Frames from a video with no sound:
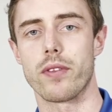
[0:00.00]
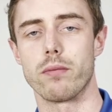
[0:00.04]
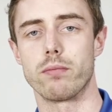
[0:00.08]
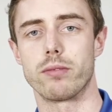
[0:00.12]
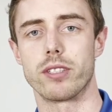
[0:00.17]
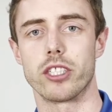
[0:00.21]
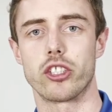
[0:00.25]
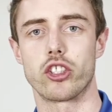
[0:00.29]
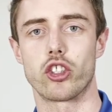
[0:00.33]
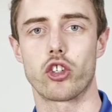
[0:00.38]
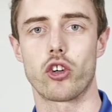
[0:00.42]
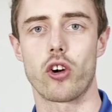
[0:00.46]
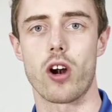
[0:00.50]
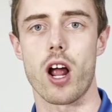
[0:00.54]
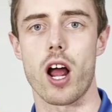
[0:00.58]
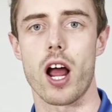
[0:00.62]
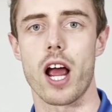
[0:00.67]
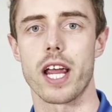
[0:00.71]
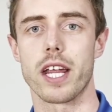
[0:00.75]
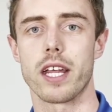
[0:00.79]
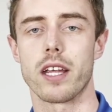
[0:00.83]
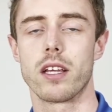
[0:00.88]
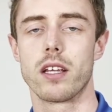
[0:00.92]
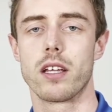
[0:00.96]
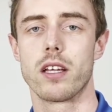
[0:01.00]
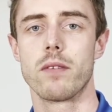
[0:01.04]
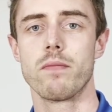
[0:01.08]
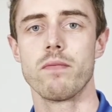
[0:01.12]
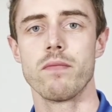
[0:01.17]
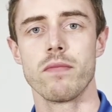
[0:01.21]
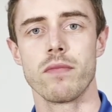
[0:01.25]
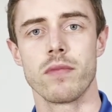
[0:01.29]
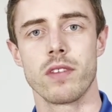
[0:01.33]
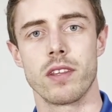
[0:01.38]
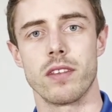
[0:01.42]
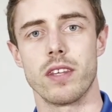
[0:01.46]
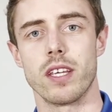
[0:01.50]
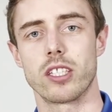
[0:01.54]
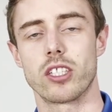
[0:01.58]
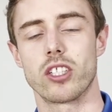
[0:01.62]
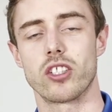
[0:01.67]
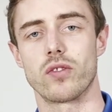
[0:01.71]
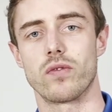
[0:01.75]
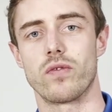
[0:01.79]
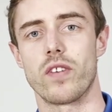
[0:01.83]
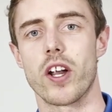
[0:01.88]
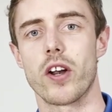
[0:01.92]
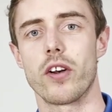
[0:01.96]
to try. This
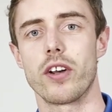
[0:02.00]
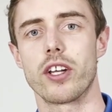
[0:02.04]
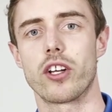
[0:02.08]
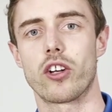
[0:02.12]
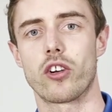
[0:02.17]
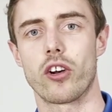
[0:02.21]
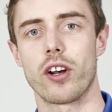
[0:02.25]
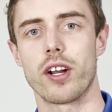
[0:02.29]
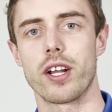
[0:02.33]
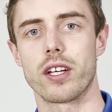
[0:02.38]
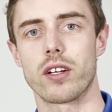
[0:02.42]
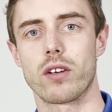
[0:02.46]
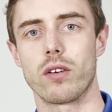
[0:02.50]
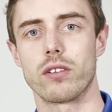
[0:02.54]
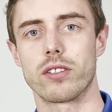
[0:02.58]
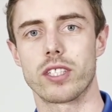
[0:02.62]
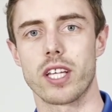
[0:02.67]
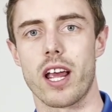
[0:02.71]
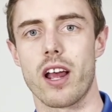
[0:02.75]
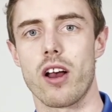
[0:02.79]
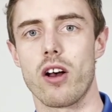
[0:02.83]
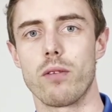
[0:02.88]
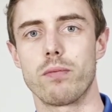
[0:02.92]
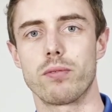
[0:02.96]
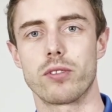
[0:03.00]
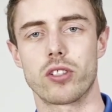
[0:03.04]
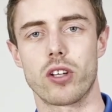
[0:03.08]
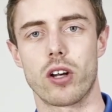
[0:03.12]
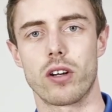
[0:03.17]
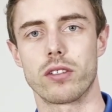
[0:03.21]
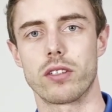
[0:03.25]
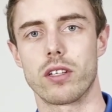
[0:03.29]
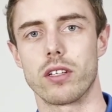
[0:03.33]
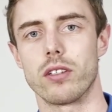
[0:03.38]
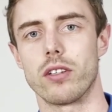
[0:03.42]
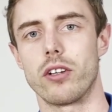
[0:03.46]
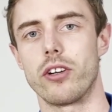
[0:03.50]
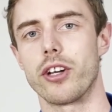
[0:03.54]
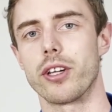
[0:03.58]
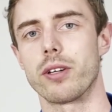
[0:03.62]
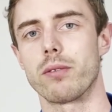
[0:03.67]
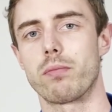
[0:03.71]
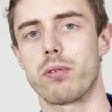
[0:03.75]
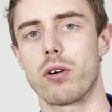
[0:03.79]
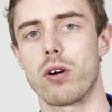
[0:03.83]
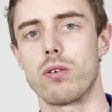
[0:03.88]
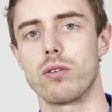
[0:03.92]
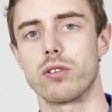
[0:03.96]
is very critical to help start the learning
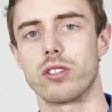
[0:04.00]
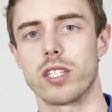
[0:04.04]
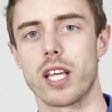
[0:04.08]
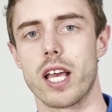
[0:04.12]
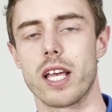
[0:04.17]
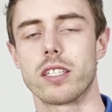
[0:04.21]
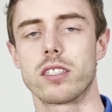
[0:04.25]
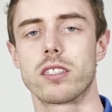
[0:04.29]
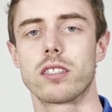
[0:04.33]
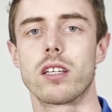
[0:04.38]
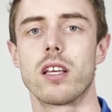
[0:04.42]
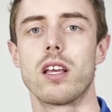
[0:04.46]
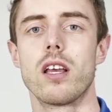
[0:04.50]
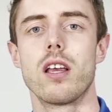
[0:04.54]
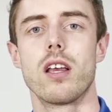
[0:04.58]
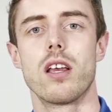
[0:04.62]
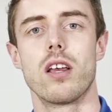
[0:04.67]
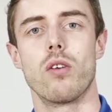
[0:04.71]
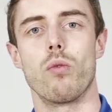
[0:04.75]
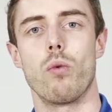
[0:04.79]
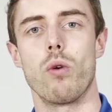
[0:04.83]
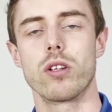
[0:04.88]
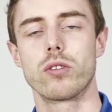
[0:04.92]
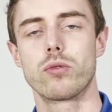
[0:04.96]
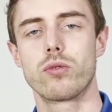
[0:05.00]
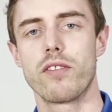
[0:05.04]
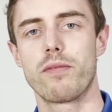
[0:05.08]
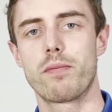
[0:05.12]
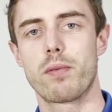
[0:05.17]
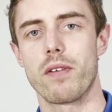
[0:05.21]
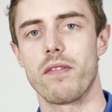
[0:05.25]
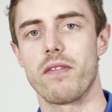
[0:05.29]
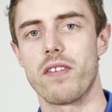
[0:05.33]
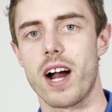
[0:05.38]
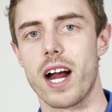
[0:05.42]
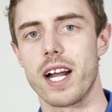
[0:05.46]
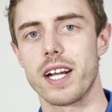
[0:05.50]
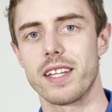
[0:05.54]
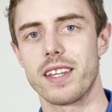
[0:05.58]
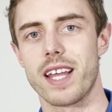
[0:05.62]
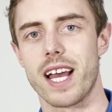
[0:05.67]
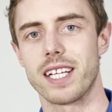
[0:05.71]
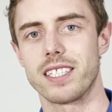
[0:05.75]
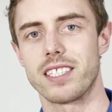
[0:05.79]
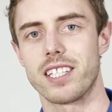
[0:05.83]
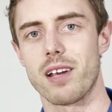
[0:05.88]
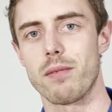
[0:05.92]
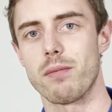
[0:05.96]
process. Once we've provided
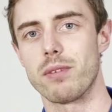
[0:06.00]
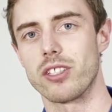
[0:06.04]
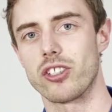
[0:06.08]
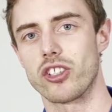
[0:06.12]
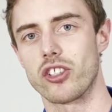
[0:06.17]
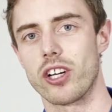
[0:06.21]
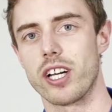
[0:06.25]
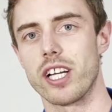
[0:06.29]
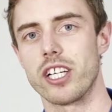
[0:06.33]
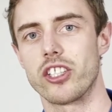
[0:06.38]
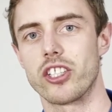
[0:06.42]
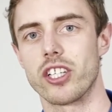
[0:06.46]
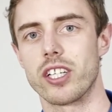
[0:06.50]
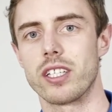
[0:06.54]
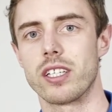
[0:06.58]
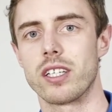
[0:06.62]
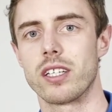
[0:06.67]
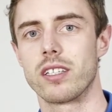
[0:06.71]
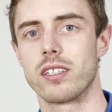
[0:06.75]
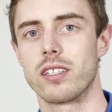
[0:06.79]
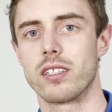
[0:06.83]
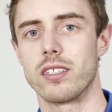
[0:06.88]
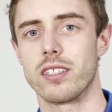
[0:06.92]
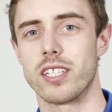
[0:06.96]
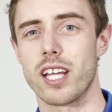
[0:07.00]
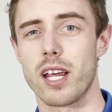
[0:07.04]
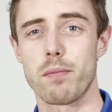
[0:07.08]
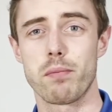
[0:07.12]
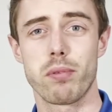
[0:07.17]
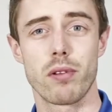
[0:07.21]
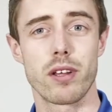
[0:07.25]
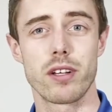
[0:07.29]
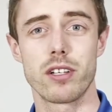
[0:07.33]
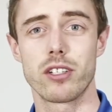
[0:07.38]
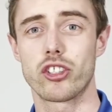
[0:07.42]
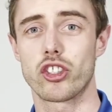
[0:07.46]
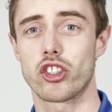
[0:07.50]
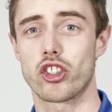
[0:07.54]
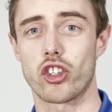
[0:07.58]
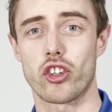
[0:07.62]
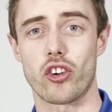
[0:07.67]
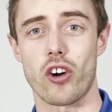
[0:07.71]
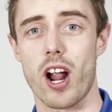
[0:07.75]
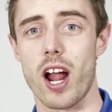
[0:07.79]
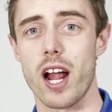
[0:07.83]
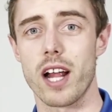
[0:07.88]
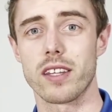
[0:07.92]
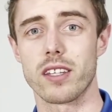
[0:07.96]
that demonstration, get players
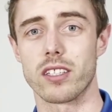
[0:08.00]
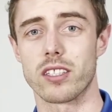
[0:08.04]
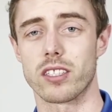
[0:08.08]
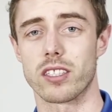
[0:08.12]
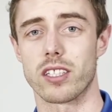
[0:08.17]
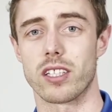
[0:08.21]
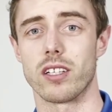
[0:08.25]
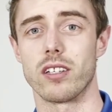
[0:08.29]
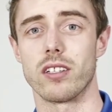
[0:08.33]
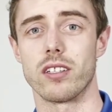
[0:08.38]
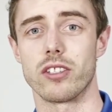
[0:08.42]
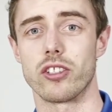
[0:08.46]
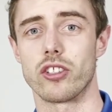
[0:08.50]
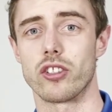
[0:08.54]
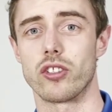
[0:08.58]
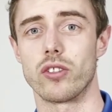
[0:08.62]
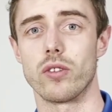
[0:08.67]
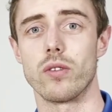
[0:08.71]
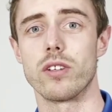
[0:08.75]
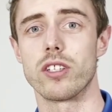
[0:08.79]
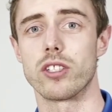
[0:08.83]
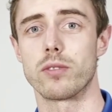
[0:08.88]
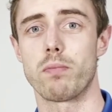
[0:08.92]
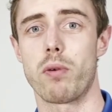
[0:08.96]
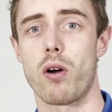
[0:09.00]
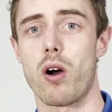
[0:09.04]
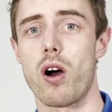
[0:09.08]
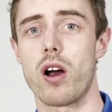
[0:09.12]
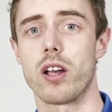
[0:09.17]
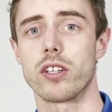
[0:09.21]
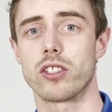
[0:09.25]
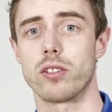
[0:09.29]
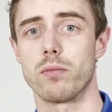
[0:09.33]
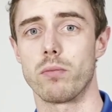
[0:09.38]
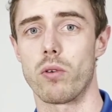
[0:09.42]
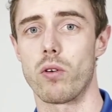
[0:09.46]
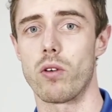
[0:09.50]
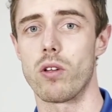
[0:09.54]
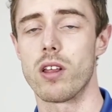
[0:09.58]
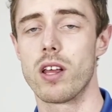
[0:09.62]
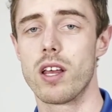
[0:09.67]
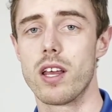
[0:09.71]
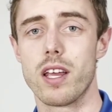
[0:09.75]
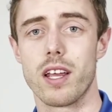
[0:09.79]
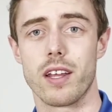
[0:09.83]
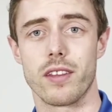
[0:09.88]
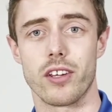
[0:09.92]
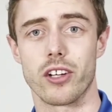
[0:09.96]
trying the skill as soon as possible.
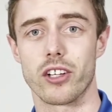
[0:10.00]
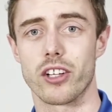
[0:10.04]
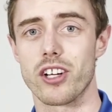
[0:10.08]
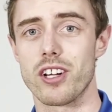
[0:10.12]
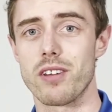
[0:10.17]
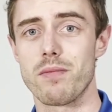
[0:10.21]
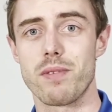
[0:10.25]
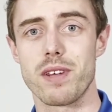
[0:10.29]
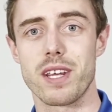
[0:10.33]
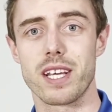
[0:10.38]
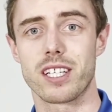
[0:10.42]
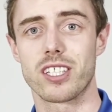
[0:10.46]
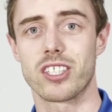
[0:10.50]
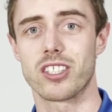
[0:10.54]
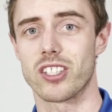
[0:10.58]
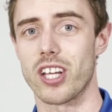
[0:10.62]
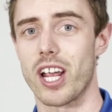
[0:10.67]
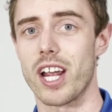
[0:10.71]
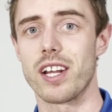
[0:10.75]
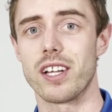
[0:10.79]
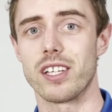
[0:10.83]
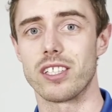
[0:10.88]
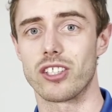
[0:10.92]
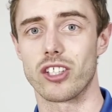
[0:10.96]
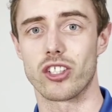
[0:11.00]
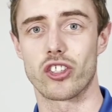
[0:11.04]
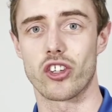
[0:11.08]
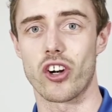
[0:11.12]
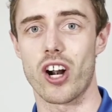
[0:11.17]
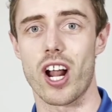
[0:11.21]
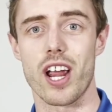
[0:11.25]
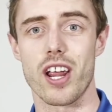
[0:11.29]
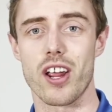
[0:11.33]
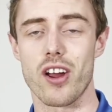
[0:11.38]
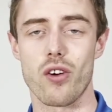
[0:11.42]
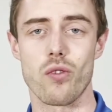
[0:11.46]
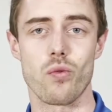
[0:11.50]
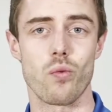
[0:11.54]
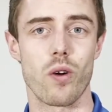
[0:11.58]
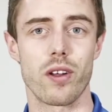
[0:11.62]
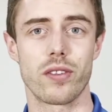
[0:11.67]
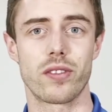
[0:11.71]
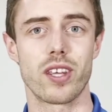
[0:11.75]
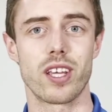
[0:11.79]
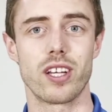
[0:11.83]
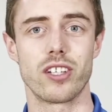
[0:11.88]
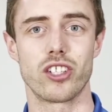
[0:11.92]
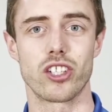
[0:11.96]
They're going to be excited to try out
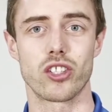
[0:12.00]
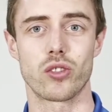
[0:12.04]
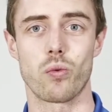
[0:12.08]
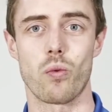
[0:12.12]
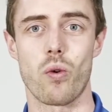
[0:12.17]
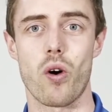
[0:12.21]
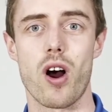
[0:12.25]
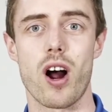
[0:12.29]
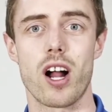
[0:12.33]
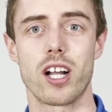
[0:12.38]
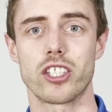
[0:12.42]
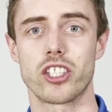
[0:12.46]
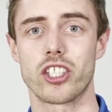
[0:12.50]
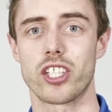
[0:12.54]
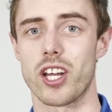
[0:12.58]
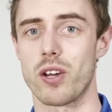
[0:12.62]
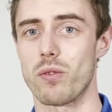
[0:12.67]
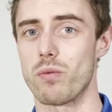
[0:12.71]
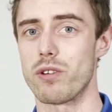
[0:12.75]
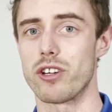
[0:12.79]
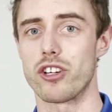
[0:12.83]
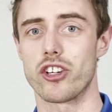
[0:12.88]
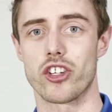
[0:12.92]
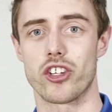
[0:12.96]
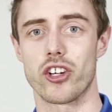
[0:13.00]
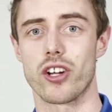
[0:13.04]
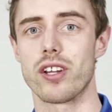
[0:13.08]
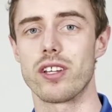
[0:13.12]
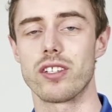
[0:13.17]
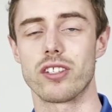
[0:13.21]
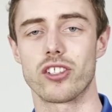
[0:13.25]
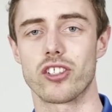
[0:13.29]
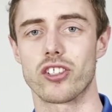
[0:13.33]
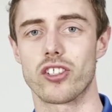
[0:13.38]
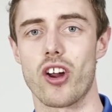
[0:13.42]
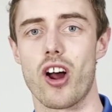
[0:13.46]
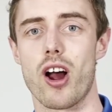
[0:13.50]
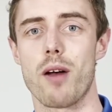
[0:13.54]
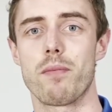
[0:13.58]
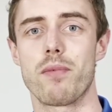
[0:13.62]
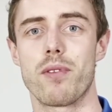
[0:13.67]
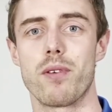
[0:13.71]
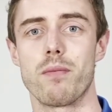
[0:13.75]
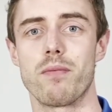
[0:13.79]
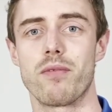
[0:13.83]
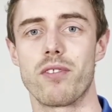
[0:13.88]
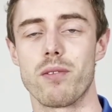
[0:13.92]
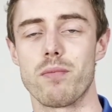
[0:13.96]
what they just watched, and we shouldn't stop
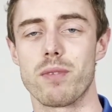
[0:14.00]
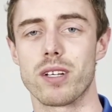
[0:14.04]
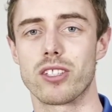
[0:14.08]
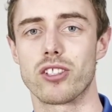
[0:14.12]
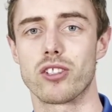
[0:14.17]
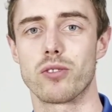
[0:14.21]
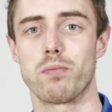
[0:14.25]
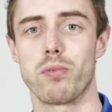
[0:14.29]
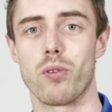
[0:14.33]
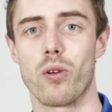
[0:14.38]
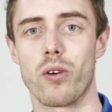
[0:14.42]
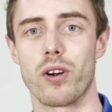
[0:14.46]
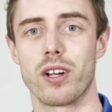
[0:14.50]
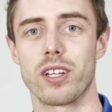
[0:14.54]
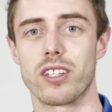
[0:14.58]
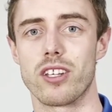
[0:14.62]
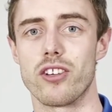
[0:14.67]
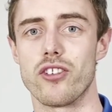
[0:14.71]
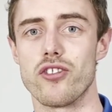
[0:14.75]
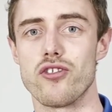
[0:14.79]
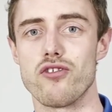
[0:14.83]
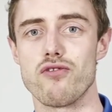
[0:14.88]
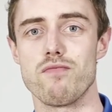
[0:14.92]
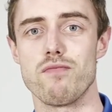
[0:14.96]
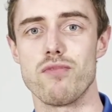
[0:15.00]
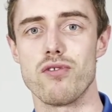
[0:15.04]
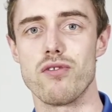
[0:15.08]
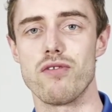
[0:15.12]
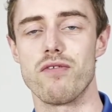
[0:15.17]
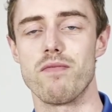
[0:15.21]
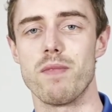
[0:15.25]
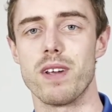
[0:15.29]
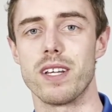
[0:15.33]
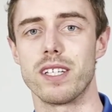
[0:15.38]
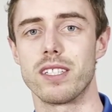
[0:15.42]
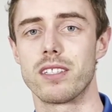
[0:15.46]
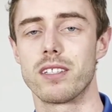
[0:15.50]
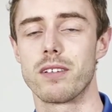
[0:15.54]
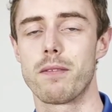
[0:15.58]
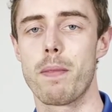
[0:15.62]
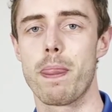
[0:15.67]
them from exploring the new movement.